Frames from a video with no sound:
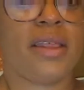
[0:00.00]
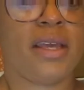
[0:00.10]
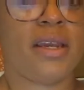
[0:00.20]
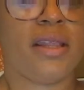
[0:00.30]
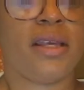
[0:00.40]

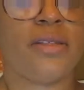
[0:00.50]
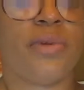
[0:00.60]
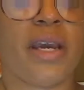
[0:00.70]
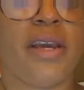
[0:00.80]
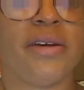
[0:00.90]
then
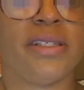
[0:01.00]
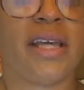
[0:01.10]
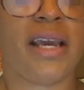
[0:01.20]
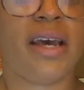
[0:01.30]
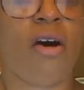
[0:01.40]
this right here is
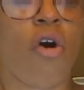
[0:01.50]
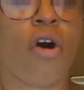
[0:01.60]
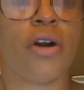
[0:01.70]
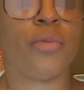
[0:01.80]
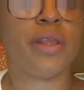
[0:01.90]
like a
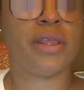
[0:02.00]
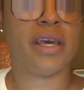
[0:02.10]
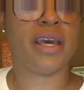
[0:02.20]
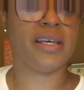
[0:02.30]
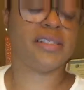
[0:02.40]
heart with
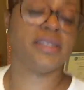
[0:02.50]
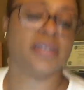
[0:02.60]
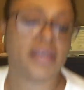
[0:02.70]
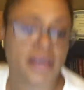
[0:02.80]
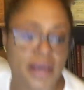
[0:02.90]
the
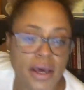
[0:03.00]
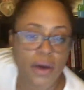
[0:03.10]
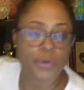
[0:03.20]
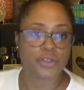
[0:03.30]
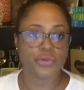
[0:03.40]
S,
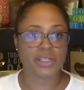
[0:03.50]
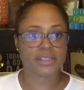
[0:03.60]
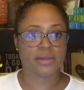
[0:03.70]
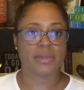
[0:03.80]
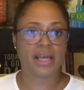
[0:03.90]
which
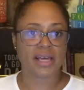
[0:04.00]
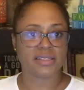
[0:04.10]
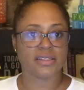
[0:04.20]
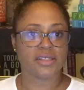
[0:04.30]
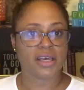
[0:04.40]
really
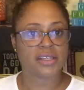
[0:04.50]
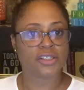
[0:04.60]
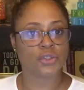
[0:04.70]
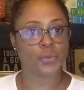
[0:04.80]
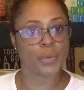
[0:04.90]
symbolizes
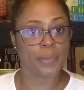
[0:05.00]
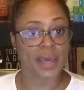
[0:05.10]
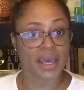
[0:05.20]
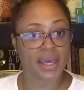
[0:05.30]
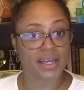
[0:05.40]

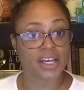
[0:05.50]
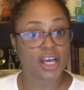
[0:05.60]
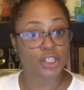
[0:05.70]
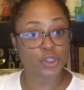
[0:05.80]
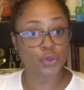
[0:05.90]
Superman,
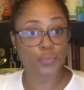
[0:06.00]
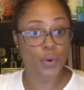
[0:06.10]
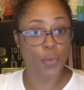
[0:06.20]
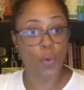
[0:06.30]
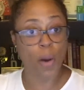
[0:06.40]

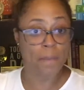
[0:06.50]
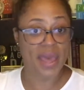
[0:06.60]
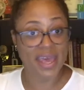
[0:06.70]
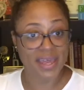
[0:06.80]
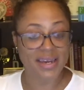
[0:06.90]

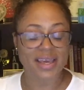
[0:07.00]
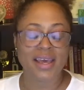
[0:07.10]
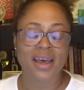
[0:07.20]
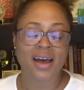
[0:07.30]
Superwoman,